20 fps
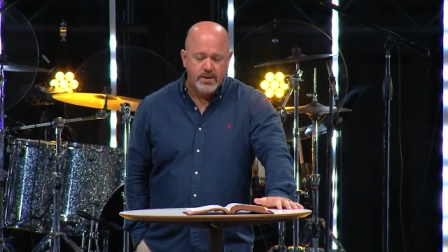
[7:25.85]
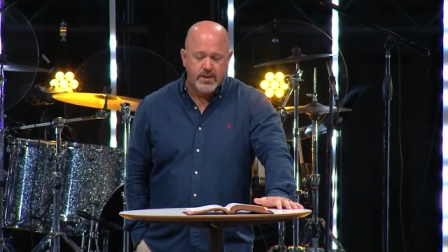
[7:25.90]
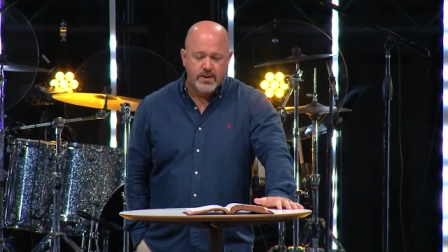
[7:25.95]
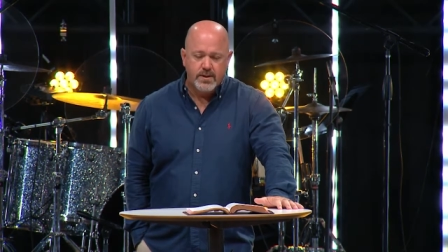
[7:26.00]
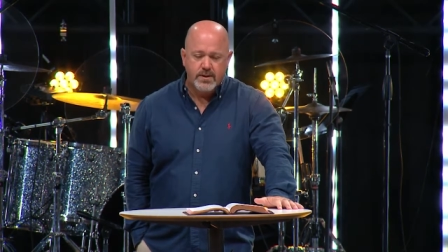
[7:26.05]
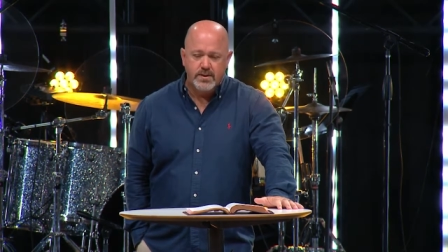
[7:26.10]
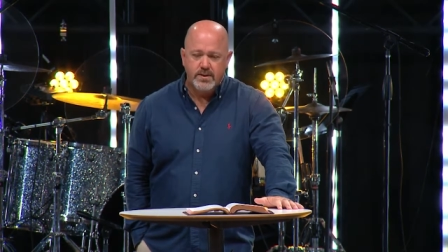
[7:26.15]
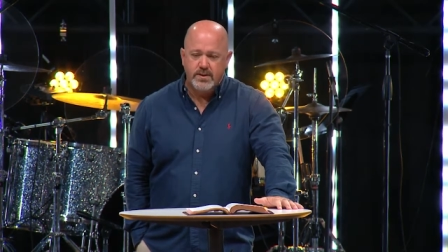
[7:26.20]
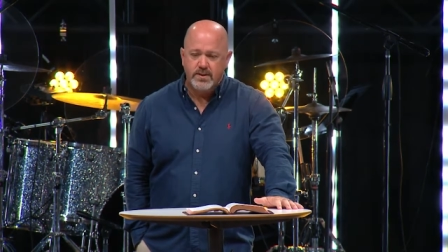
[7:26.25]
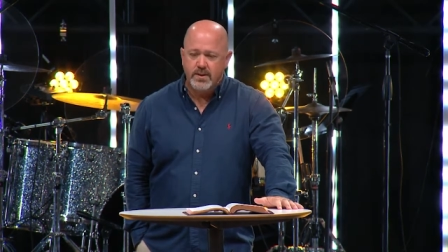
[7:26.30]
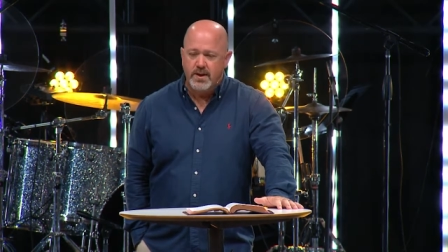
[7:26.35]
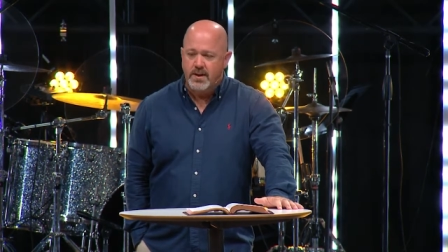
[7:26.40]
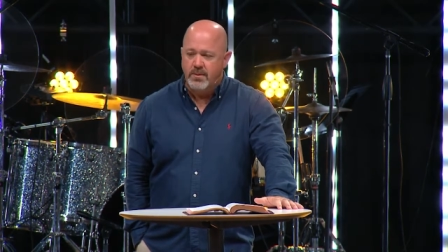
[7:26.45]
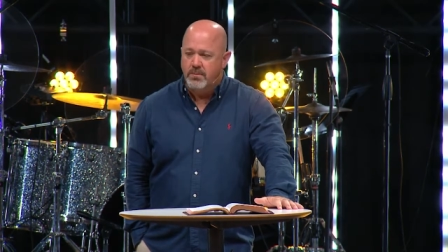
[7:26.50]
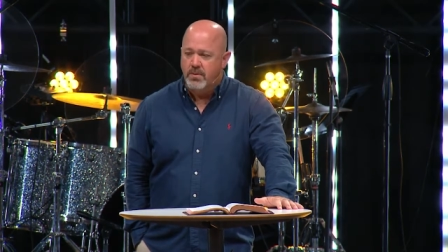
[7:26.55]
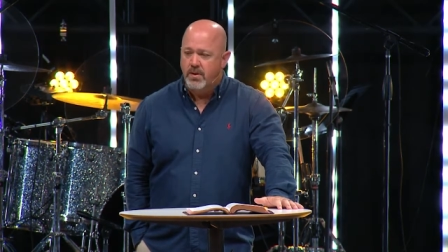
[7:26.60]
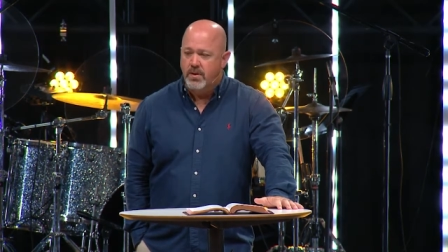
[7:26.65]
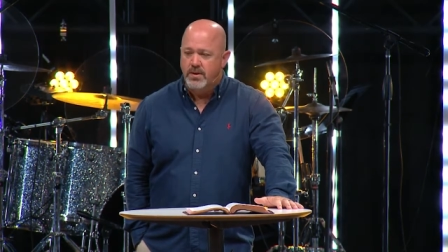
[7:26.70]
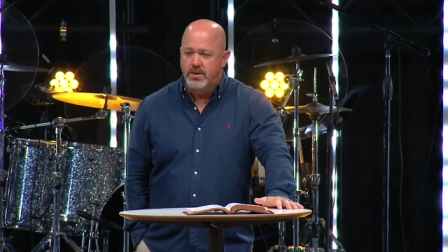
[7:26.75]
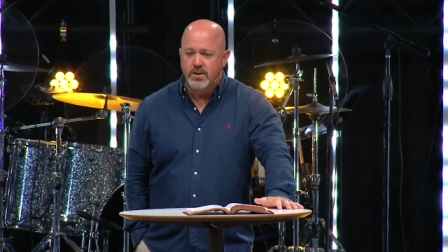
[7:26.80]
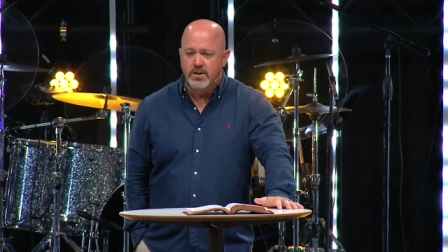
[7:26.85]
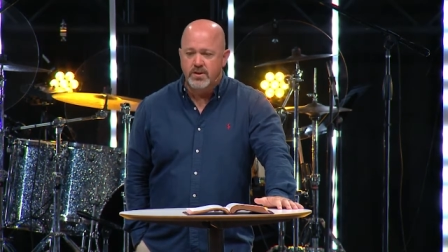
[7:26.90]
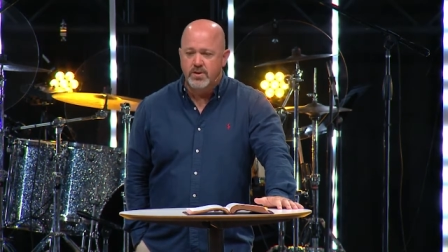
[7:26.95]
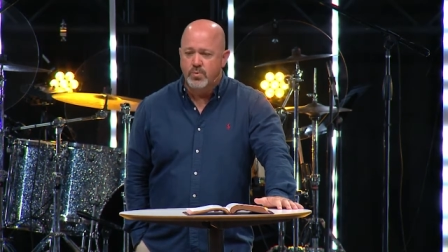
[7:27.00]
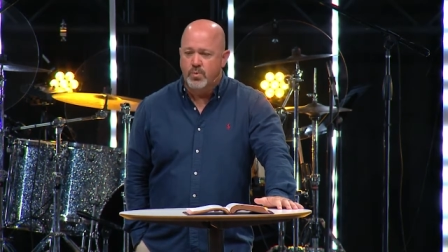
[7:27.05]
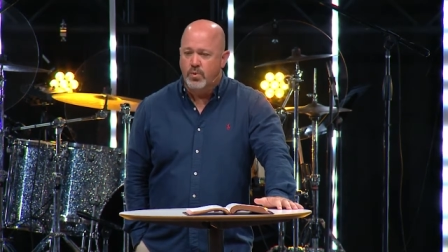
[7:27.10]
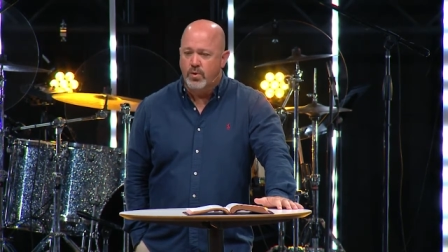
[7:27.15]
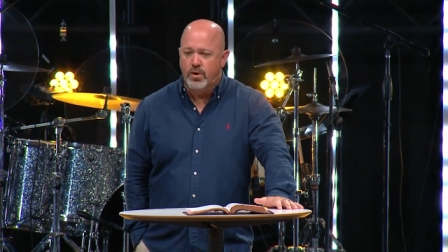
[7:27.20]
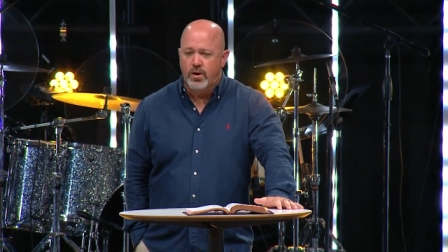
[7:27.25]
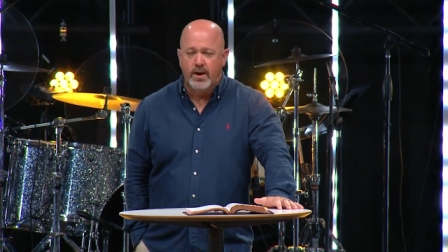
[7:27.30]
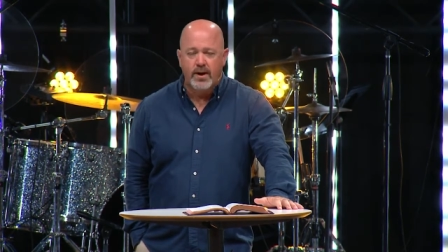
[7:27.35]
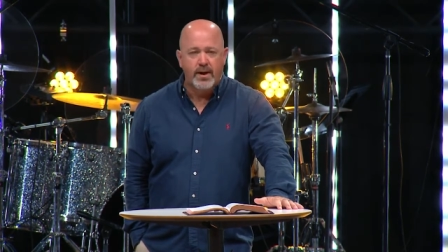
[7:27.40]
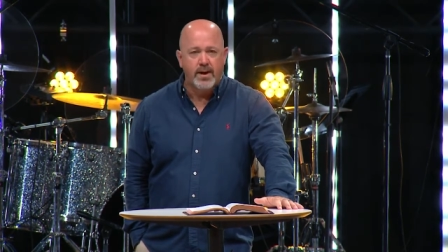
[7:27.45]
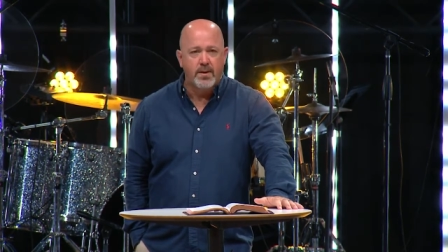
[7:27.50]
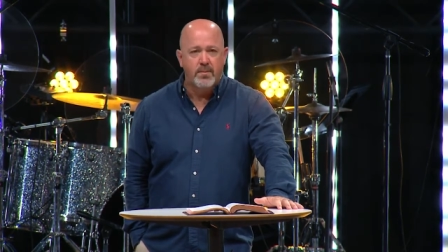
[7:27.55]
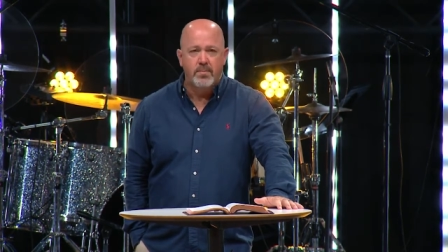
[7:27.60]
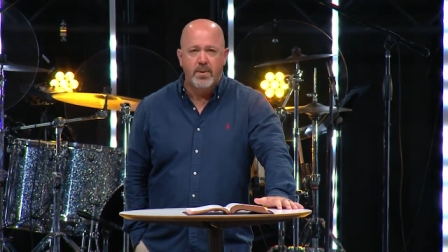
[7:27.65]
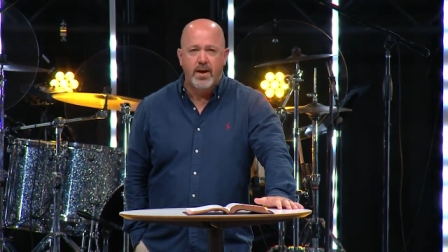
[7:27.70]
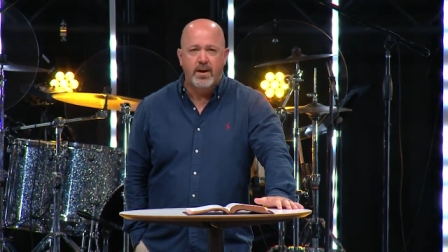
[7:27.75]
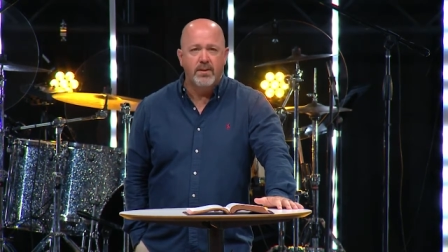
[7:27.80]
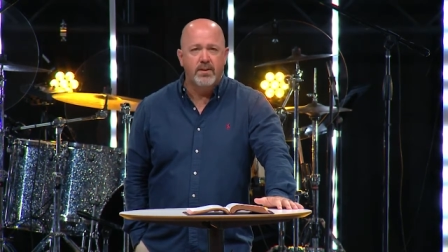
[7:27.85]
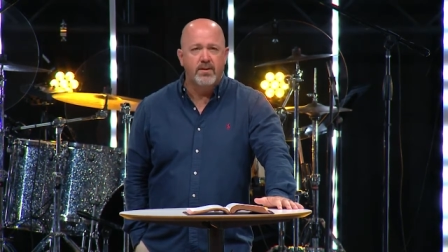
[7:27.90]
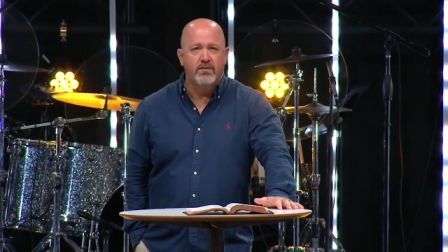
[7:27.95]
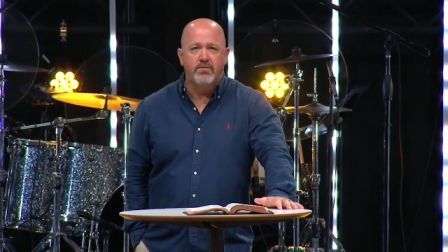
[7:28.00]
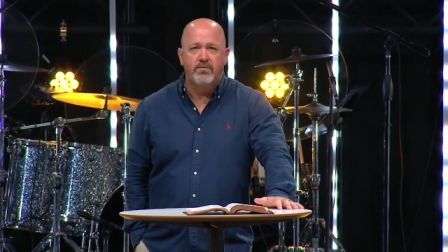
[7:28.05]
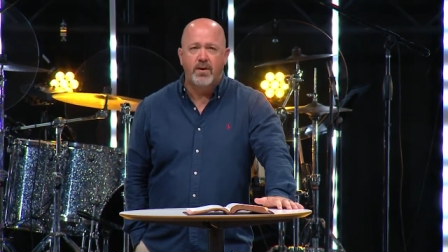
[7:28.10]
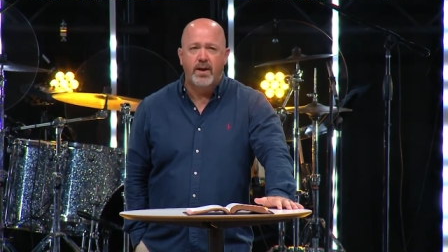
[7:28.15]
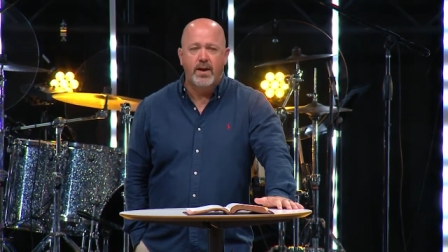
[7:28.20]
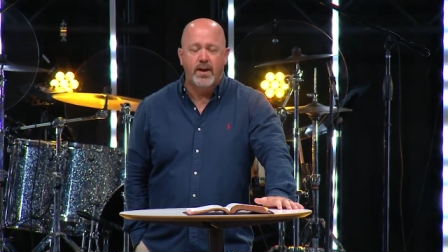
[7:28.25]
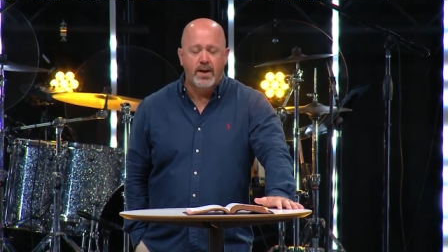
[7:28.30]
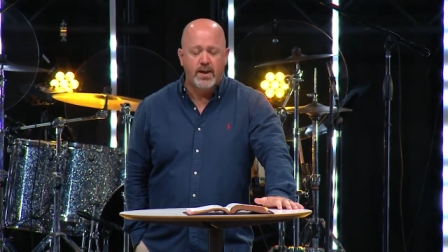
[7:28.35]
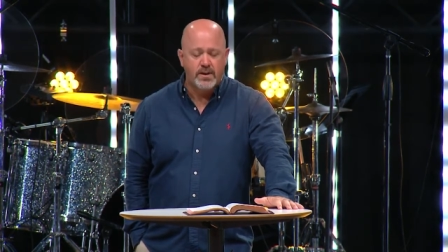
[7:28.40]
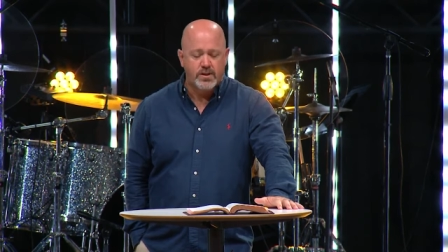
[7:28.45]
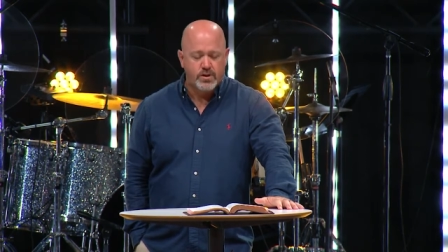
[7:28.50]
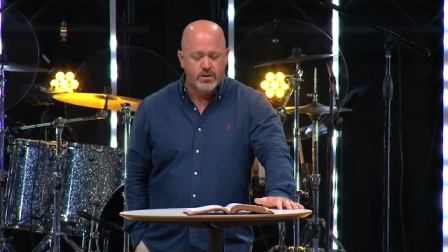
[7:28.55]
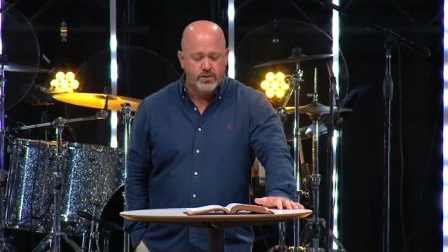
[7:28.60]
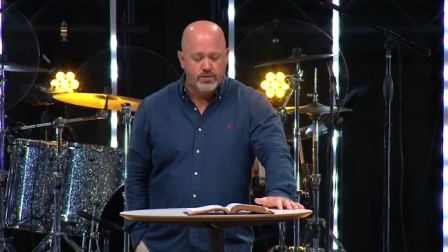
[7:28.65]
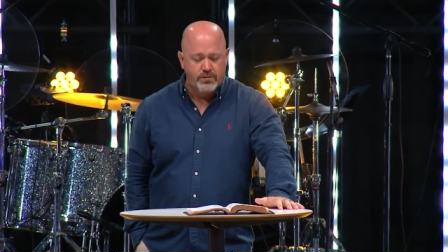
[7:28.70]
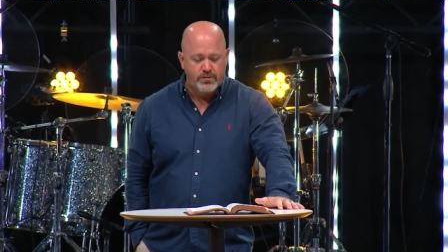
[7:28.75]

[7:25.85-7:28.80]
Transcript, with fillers: and some are just worrying about the financial